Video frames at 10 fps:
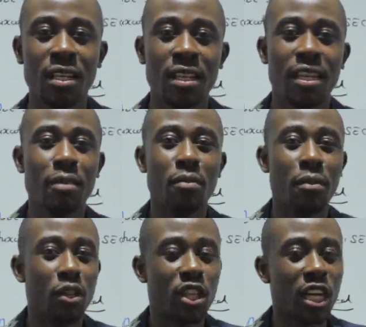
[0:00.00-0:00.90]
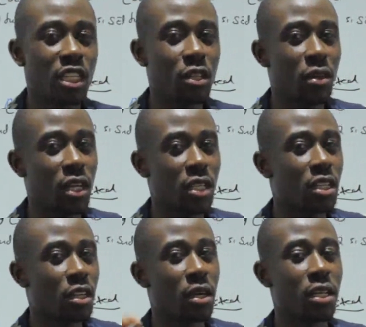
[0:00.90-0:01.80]
Then maybe 30 minutes
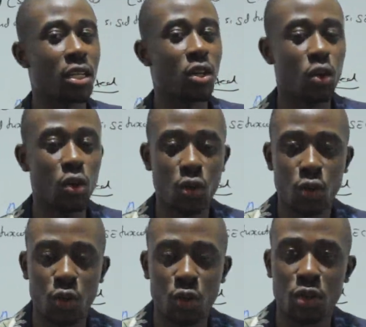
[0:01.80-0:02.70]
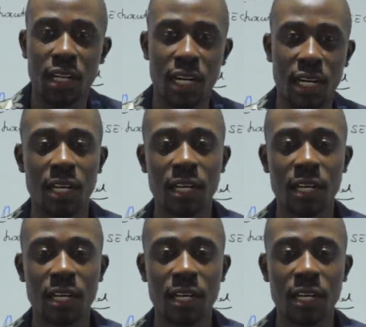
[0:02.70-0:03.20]
remaining. Oh no, you're done.